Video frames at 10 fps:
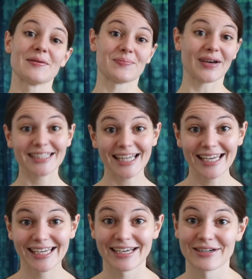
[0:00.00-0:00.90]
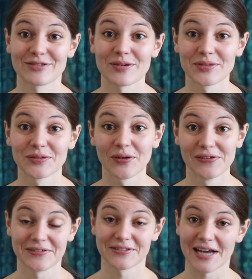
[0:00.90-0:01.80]
Magdalena from the
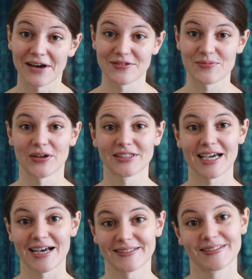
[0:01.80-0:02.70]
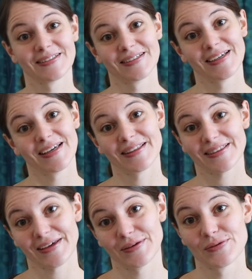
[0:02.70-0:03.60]
Wolff and Schafe podcast.
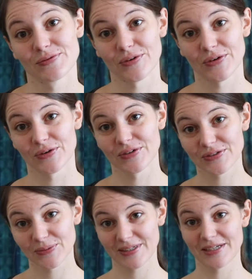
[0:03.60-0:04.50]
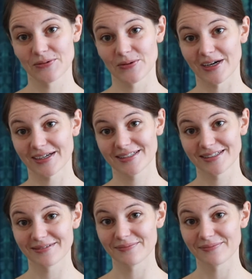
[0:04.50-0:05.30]
Thank you for your sweet introduction,